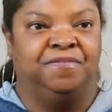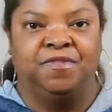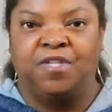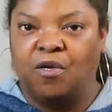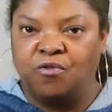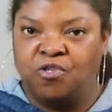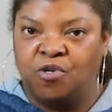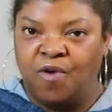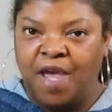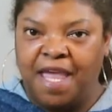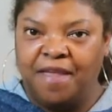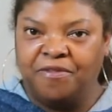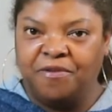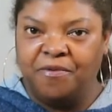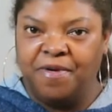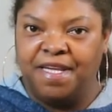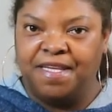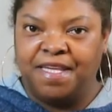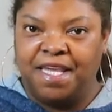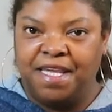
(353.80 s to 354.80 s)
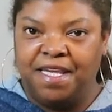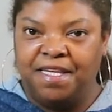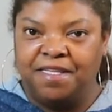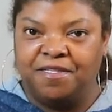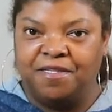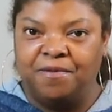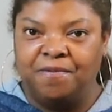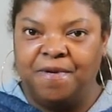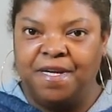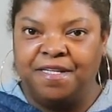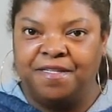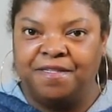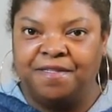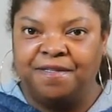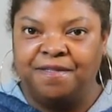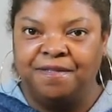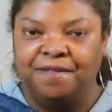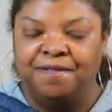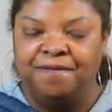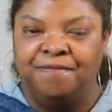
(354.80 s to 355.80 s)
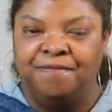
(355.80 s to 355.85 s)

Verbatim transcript: Don't you have 3 kids, Larissa?